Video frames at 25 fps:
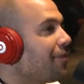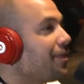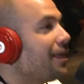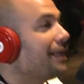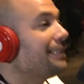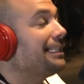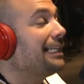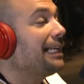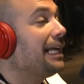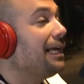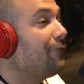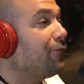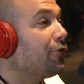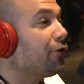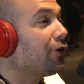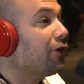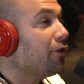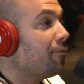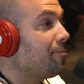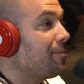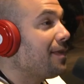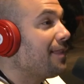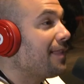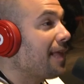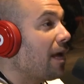that it's like if you're
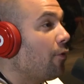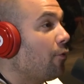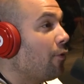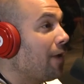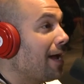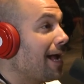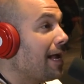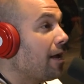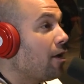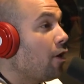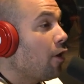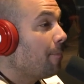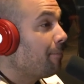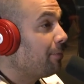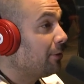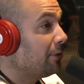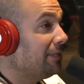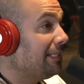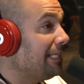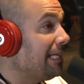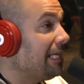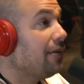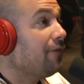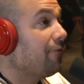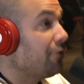gonna be that way,
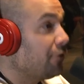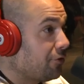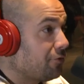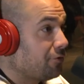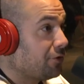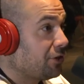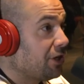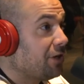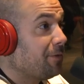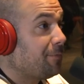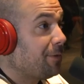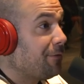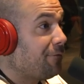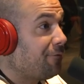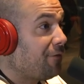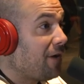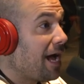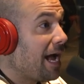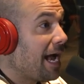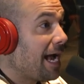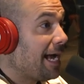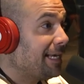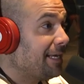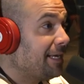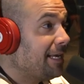believe you're gonna be
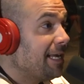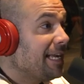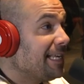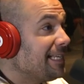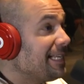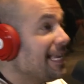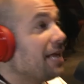fine.